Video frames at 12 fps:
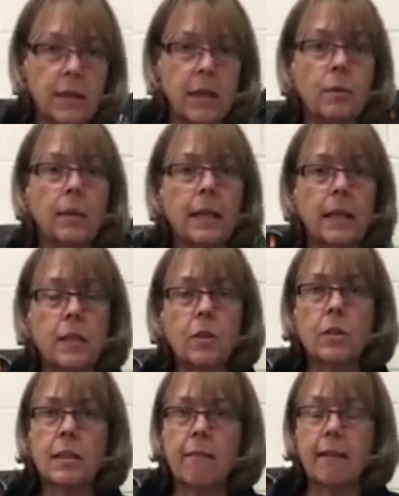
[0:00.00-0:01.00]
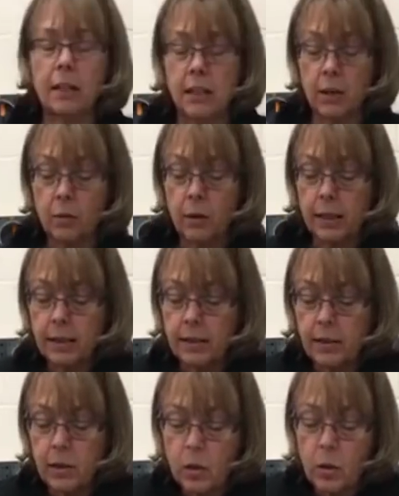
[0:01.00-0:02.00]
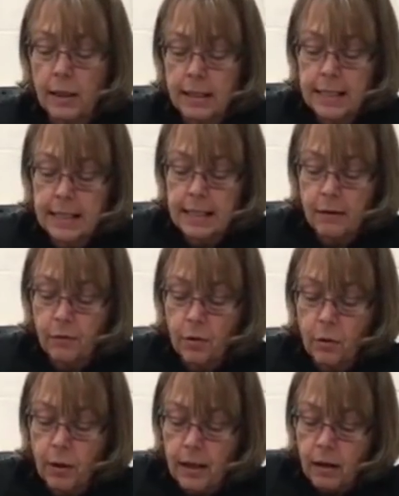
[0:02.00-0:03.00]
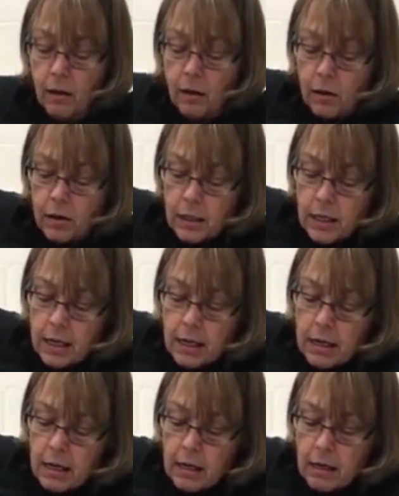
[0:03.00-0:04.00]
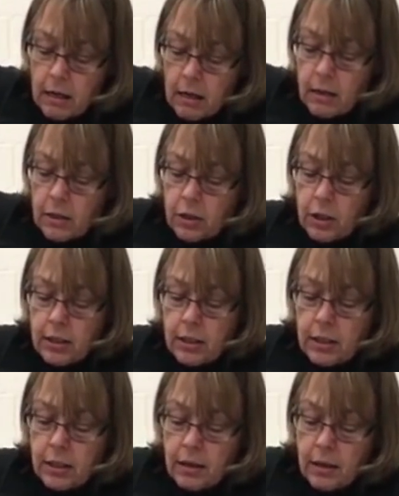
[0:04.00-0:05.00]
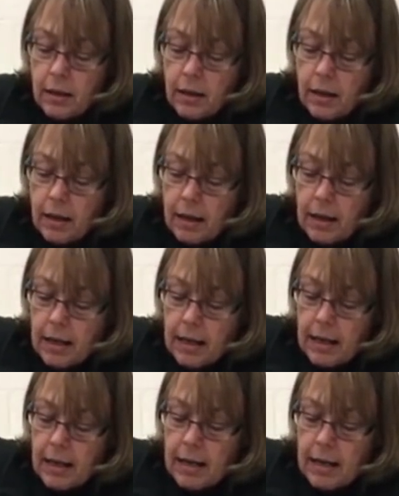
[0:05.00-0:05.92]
this is quite tricky with these because they're actually quite stiff and quite hard. Just